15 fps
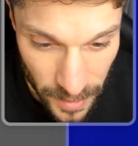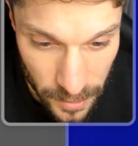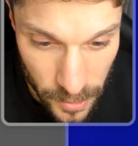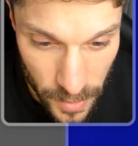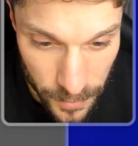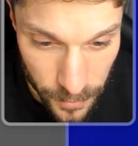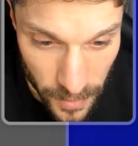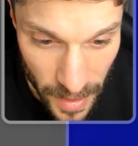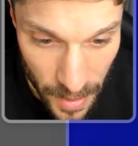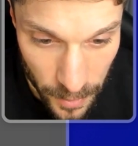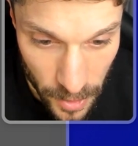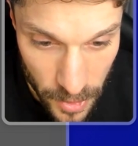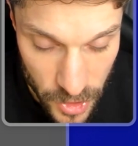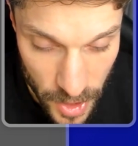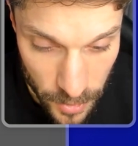can include it for now
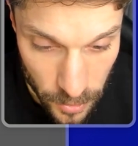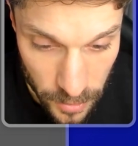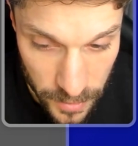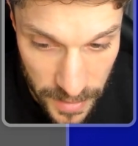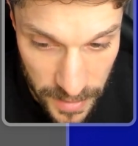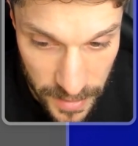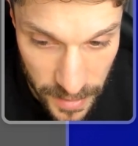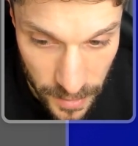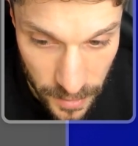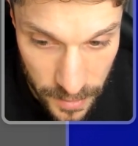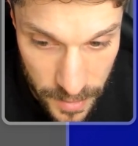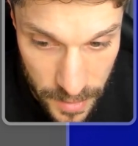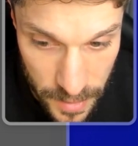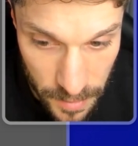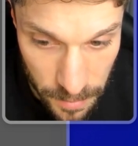in our general
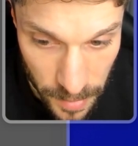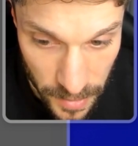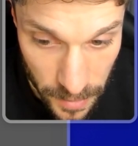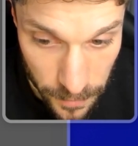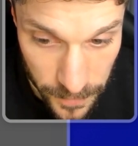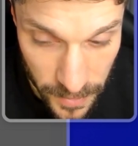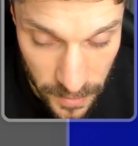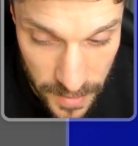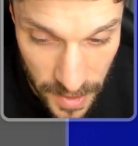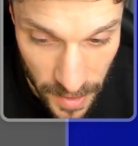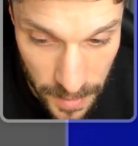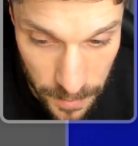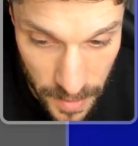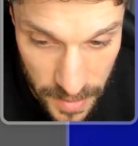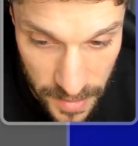details, but the field
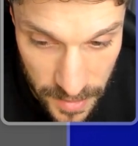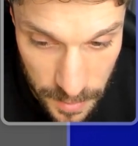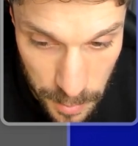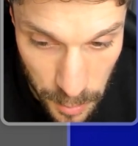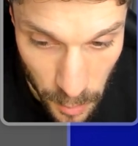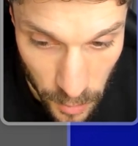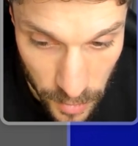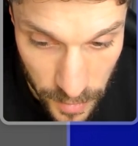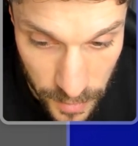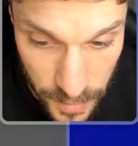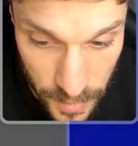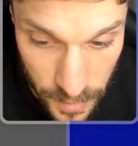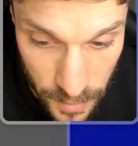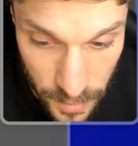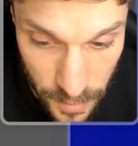type, this is important,
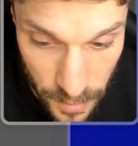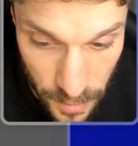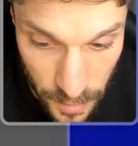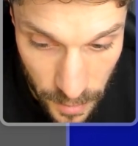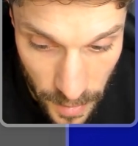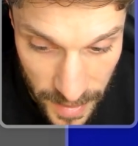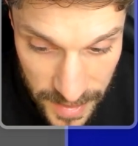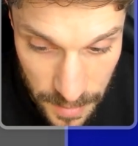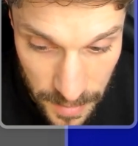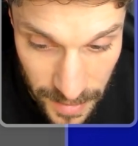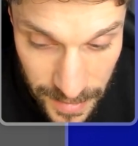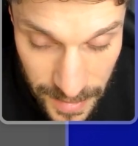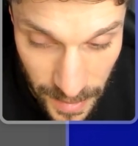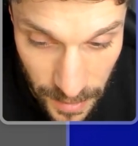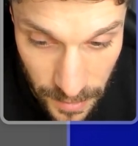has to be
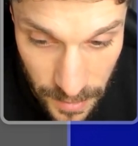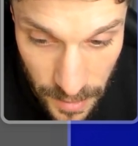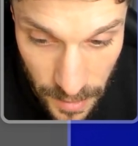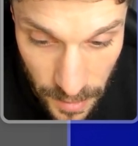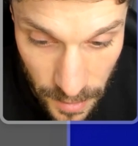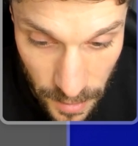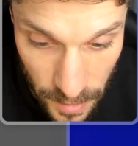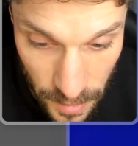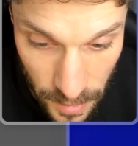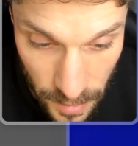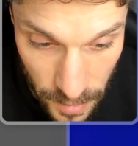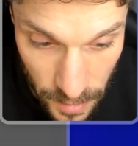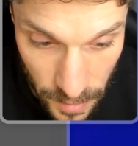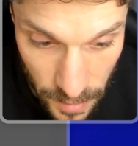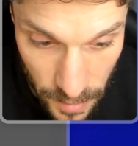a date,
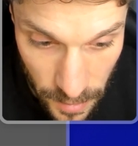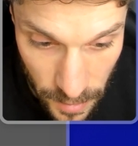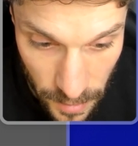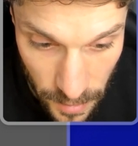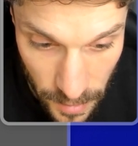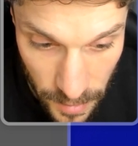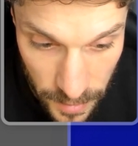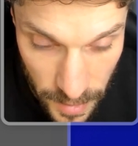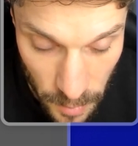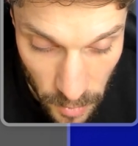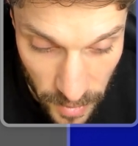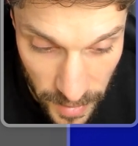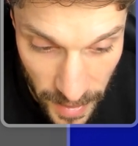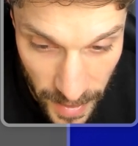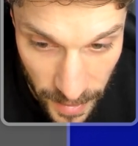and then
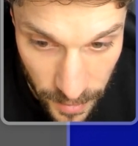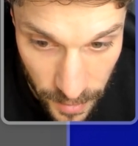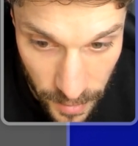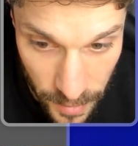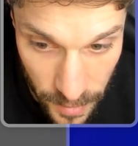we'll hit add.